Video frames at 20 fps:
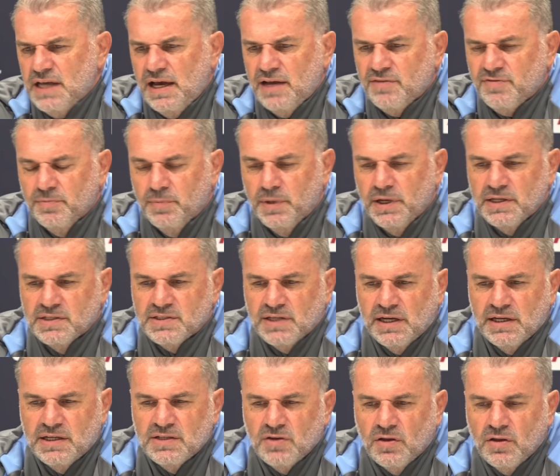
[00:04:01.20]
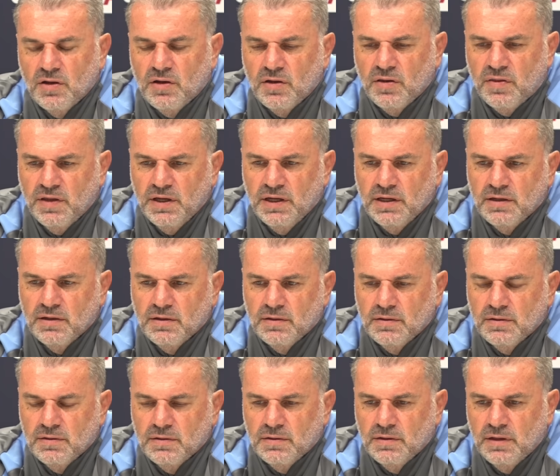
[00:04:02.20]
hard for me to say, because I think
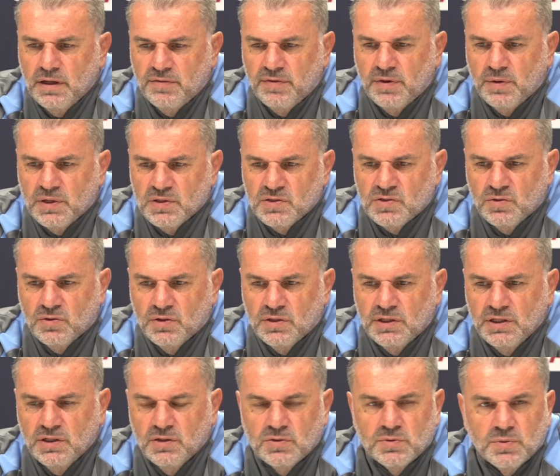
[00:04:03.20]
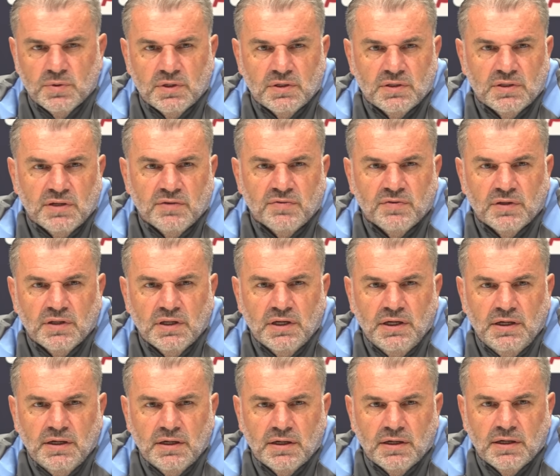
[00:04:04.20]
everyone sort of deals with it
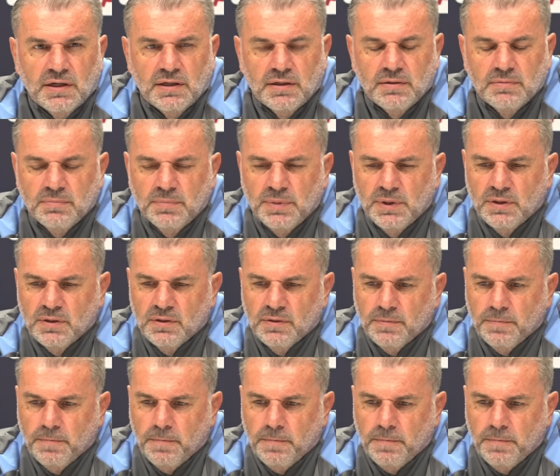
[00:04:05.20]
differently. But